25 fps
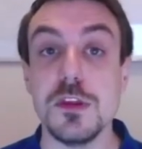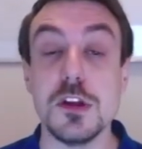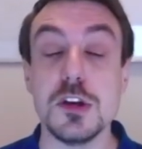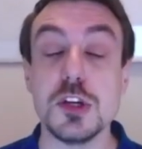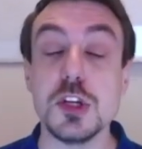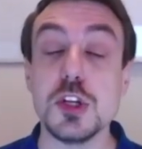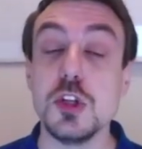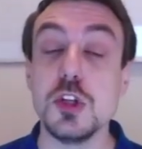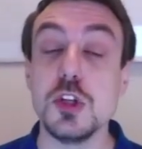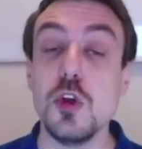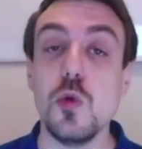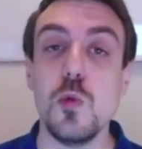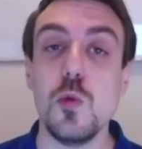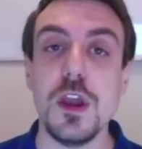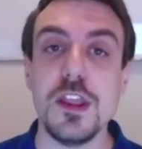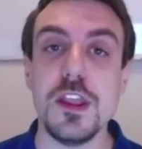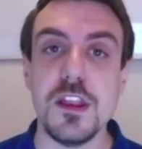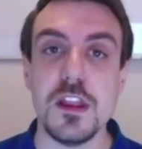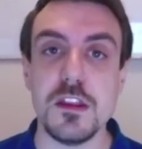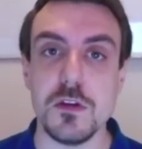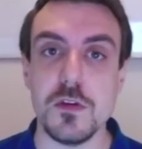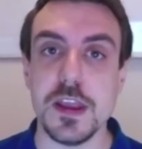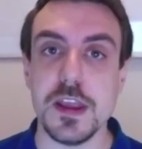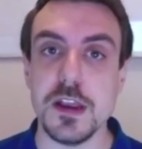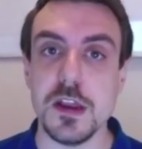There's no way
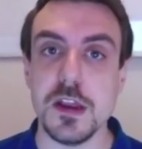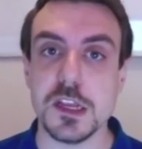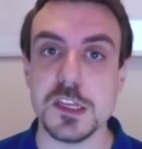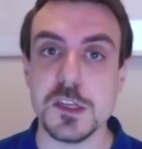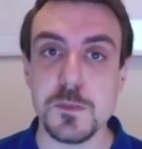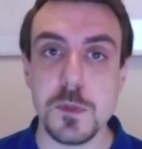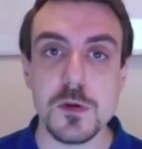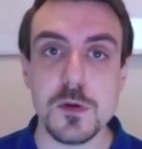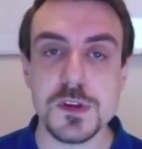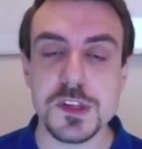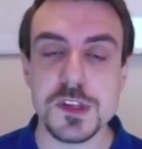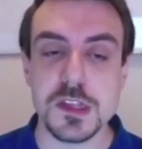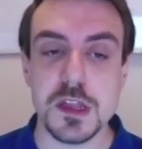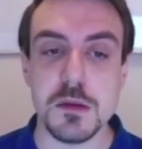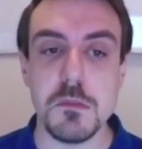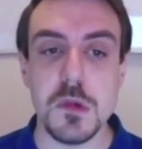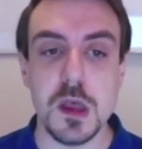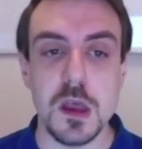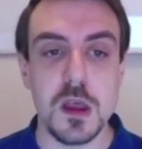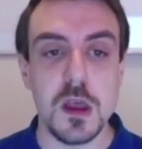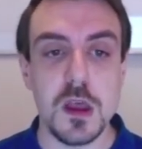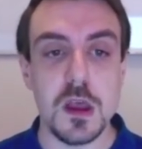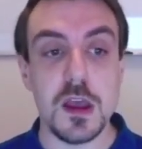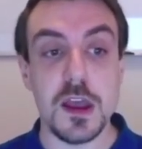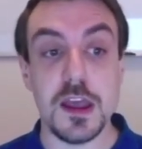that you can expose them,
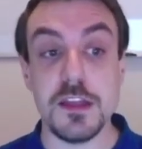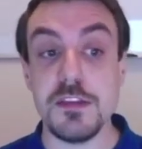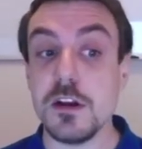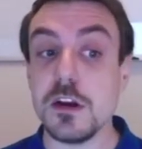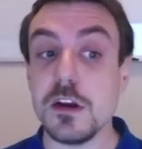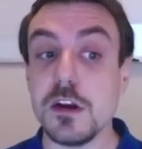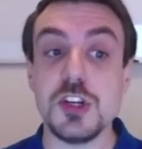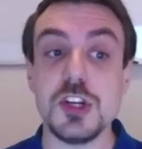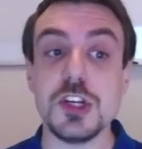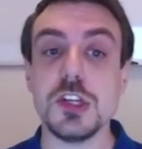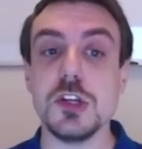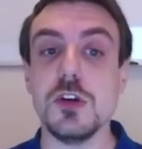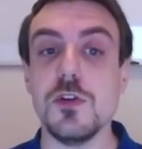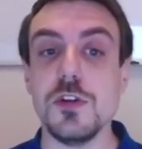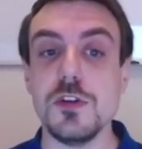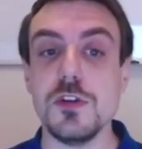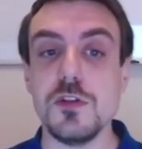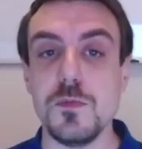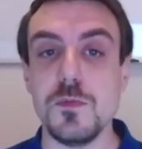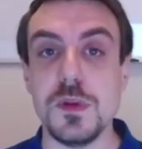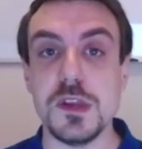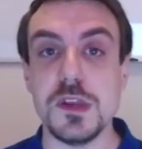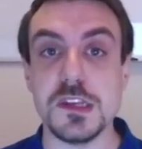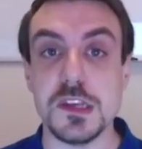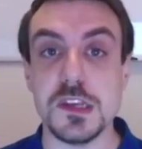and they're just going
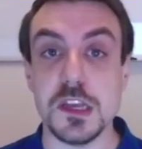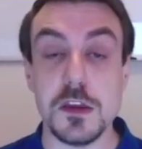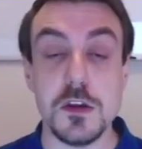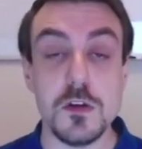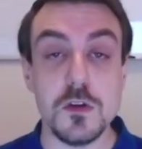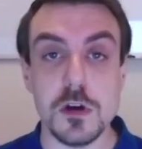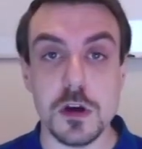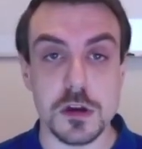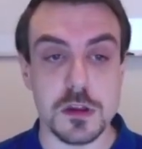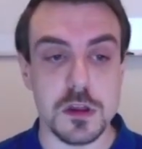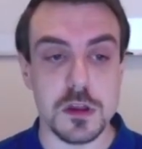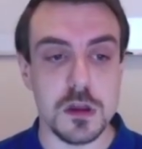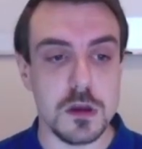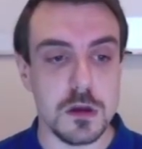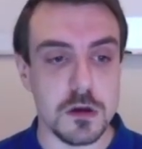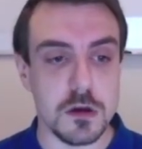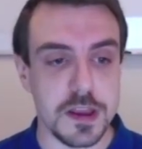to be secured.